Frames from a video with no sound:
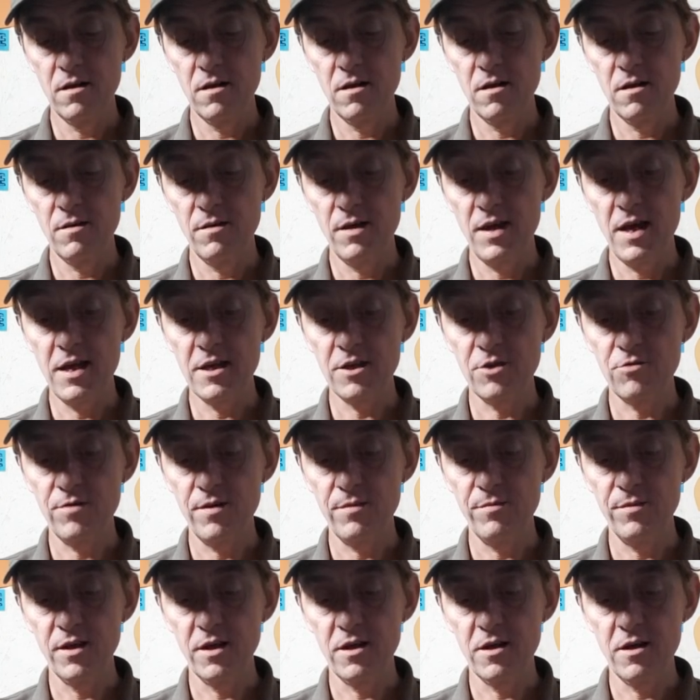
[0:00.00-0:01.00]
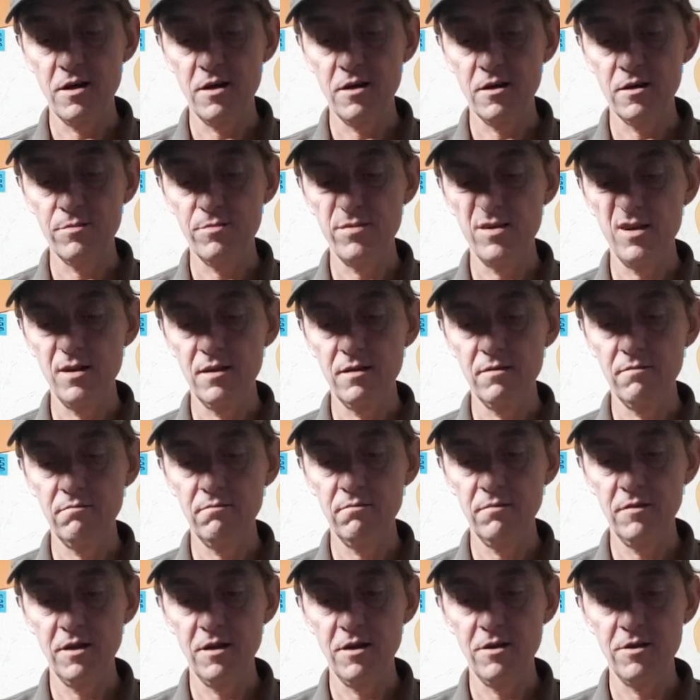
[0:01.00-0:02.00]
It has ripped the card, but
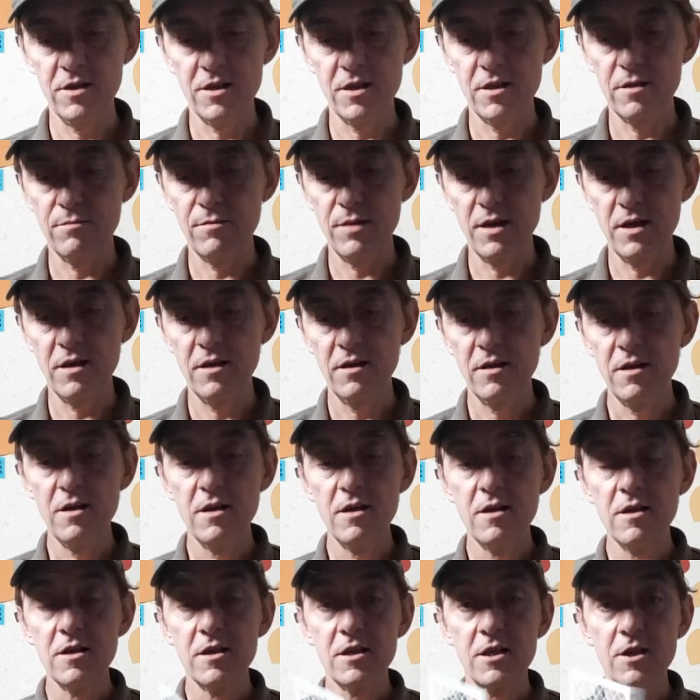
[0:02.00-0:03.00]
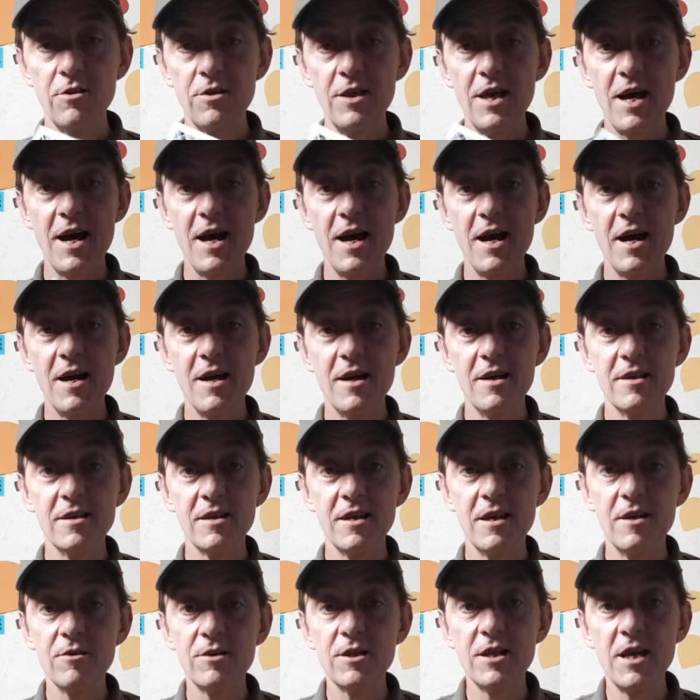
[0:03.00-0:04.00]
you know, it doesn't matter. So that has
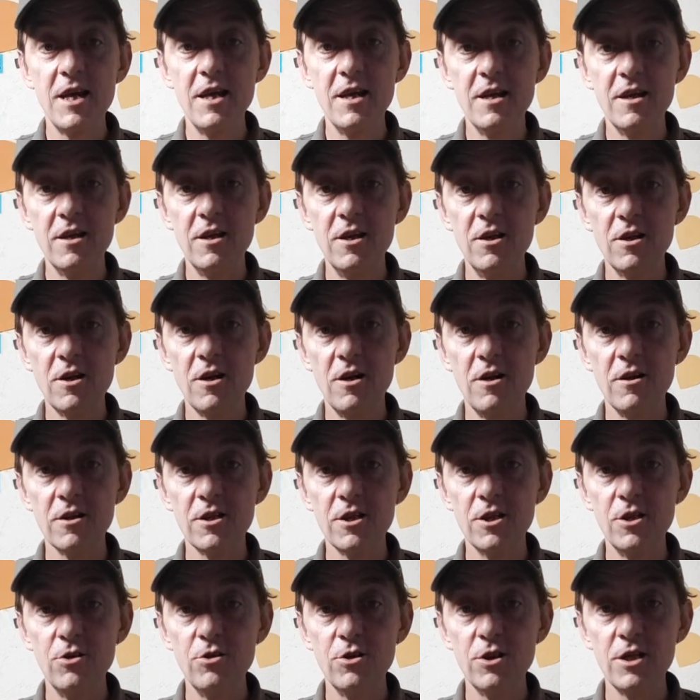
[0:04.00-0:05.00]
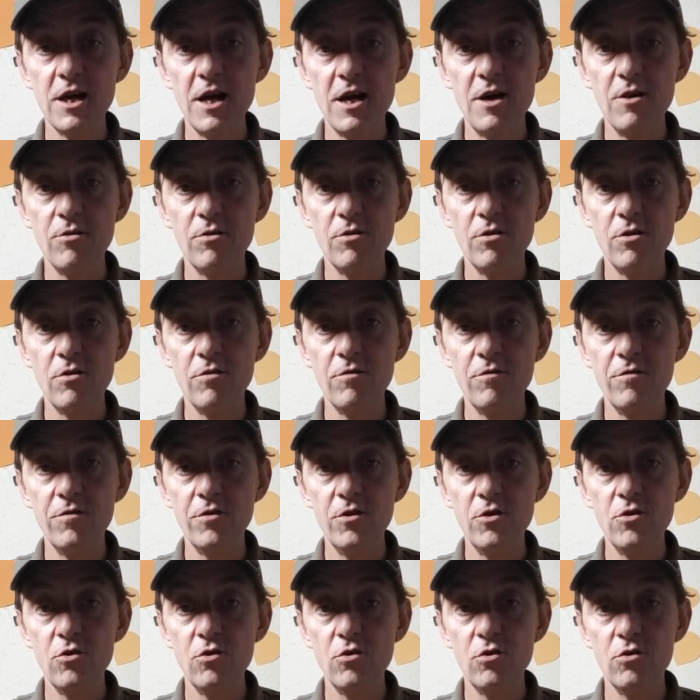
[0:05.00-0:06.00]
now taken your cartouche out of
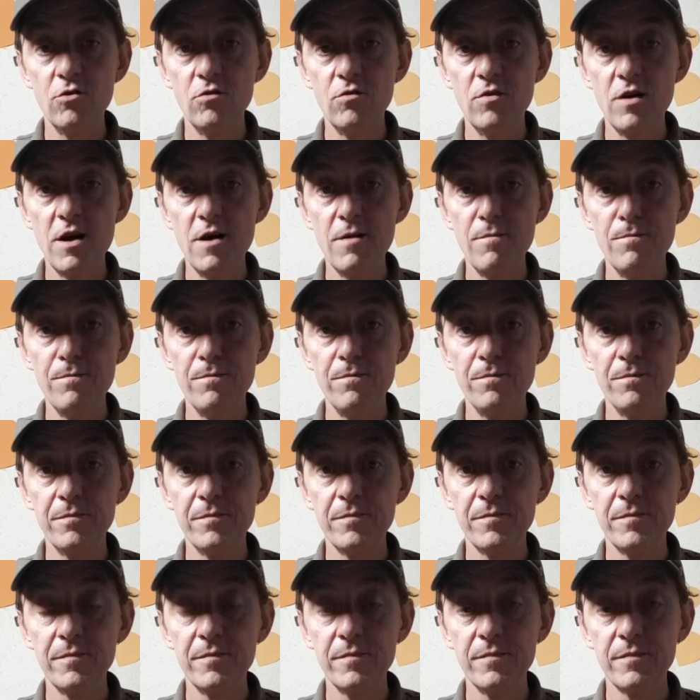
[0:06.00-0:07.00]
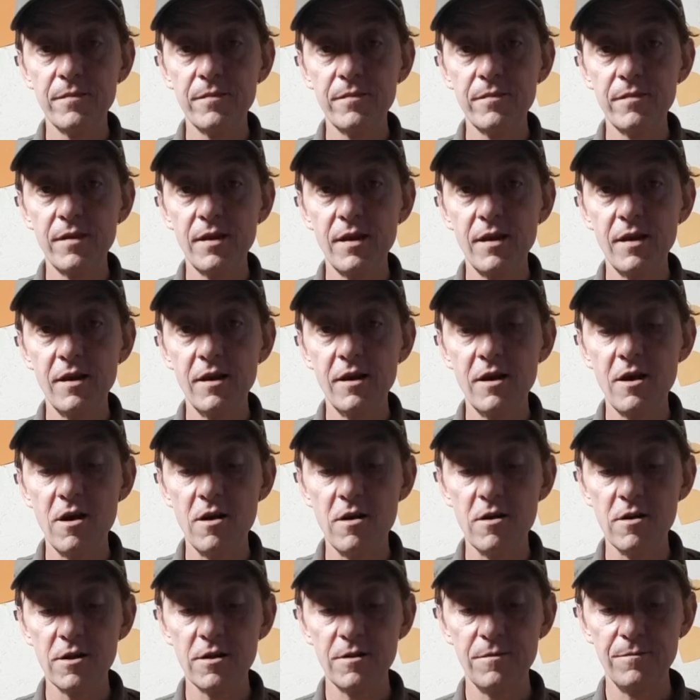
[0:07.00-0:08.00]
your
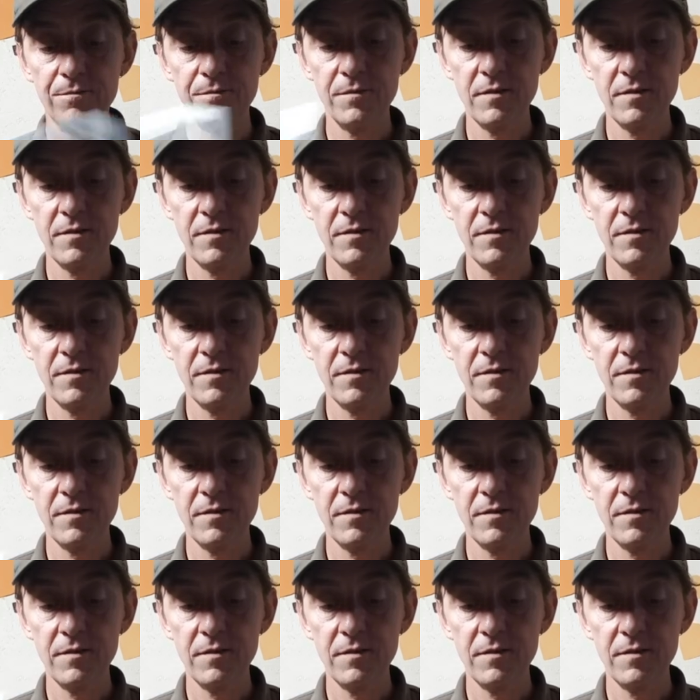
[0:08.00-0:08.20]
card.